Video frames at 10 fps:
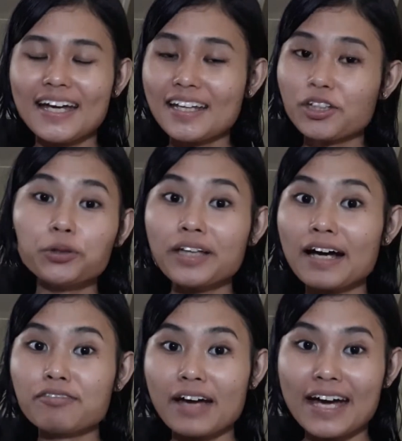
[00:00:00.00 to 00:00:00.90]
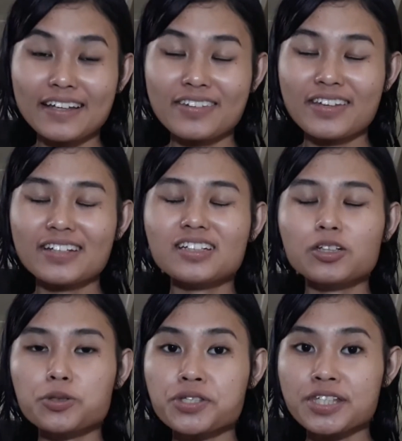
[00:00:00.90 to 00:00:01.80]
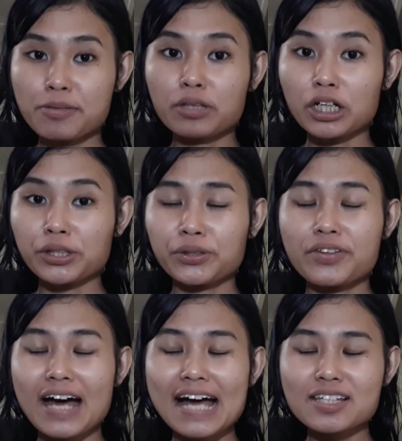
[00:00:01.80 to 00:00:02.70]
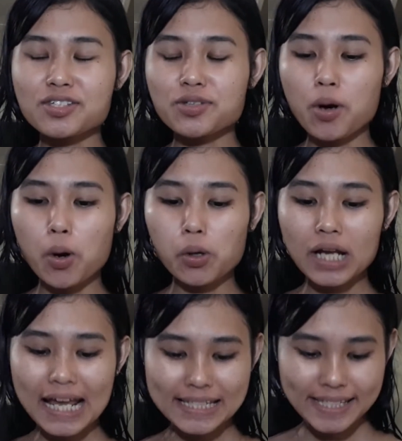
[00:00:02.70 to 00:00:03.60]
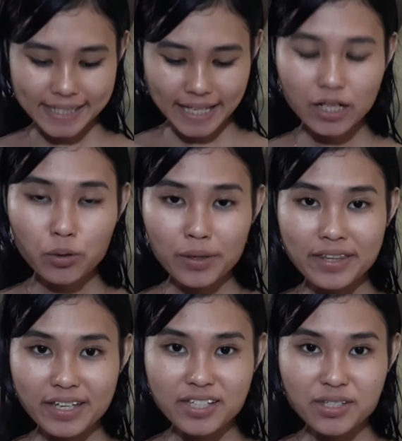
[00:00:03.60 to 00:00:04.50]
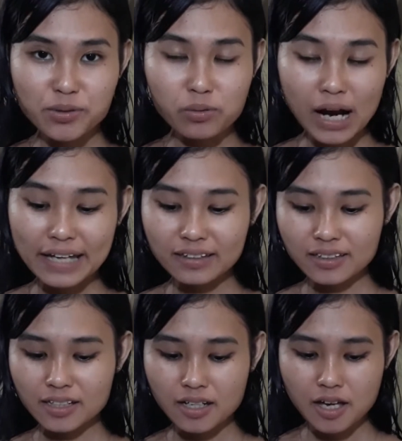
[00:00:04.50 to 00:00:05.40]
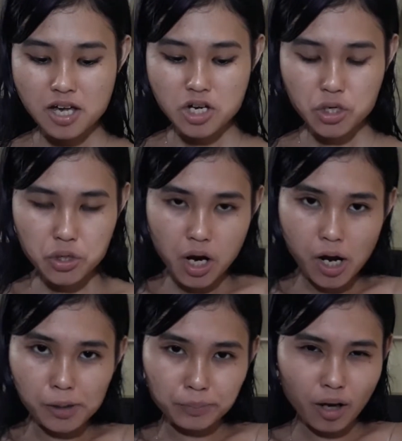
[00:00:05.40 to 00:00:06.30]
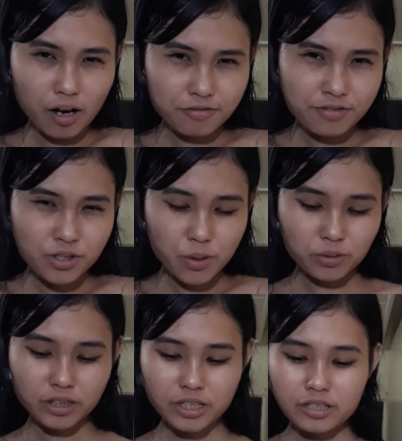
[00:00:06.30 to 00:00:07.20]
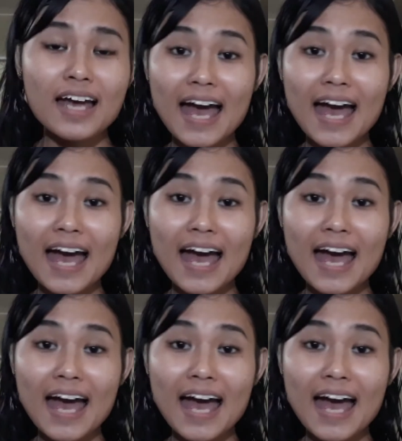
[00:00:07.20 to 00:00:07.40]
and I don't have anything that looks similar to that, so let's stick with this white off shoulder.